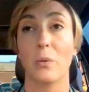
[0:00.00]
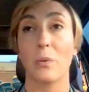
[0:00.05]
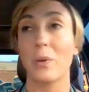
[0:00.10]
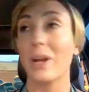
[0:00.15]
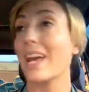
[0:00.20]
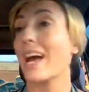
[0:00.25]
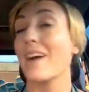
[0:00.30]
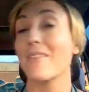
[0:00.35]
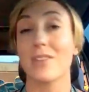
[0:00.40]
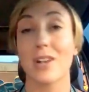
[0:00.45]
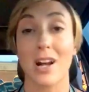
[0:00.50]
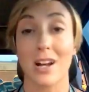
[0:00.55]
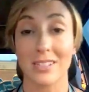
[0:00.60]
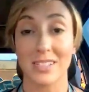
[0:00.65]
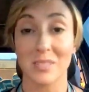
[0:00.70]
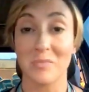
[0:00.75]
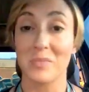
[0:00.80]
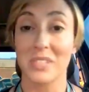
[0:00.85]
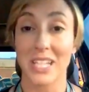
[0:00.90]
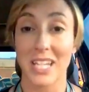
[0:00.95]
We have an
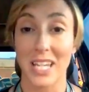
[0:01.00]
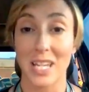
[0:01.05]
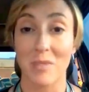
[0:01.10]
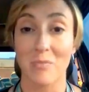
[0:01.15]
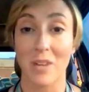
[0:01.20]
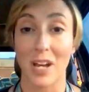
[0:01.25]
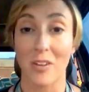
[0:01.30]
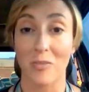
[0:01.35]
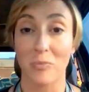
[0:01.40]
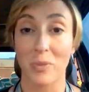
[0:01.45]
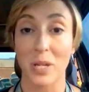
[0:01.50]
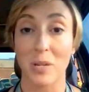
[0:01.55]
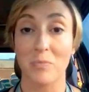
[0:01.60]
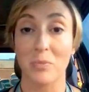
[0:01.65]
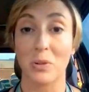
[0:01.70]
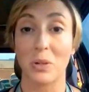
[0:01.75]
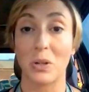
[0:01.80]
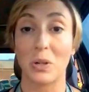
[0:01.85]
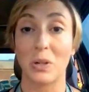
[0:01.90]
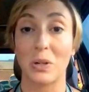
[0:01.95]
awesome team of
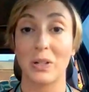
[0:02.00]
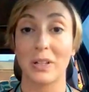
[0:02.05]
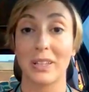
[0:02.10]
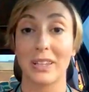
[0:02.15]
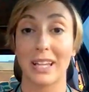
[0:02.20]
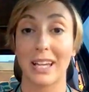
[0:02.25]
people.